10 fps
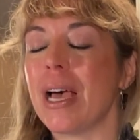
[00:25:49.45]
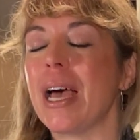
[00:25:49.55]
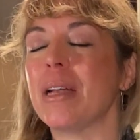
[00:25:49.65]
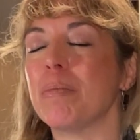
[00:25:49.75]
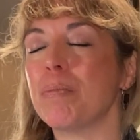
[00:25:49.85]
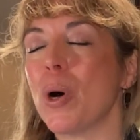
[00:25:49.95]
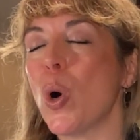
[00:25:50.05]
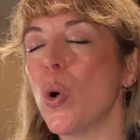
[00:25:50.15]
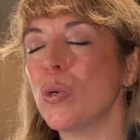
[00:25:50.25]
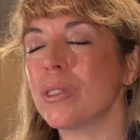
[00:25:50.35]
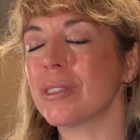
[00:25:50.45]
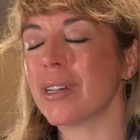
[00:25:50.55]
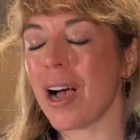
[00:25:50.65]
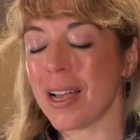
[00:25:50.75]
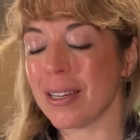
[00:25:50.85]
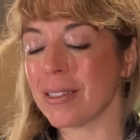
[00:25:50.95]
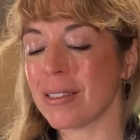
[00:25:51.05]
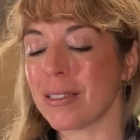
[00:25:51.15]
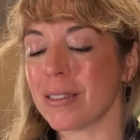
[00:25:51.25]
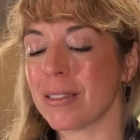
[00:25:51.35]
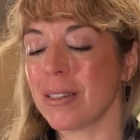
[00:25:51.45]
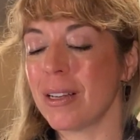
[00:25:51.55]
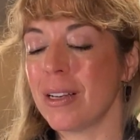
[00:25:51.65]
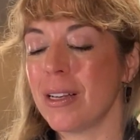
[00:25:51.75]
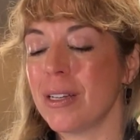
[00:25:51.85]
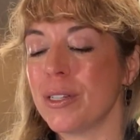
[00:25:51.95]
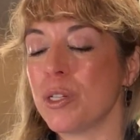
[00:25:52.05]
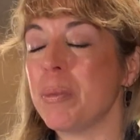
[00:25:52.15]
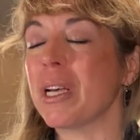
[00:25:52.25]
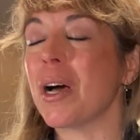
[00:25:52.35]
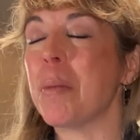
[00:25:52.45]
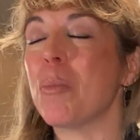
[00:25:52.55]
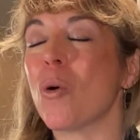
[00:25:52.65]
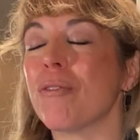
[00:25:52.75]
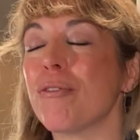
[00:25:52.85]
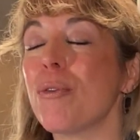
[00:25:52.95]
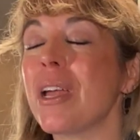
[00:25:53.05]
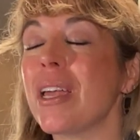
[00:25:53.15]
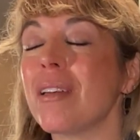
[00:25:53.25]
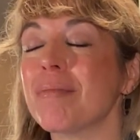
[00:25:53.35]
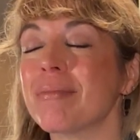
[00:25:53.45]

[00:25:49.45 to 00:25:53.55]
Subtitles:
and potent guidance to become more free,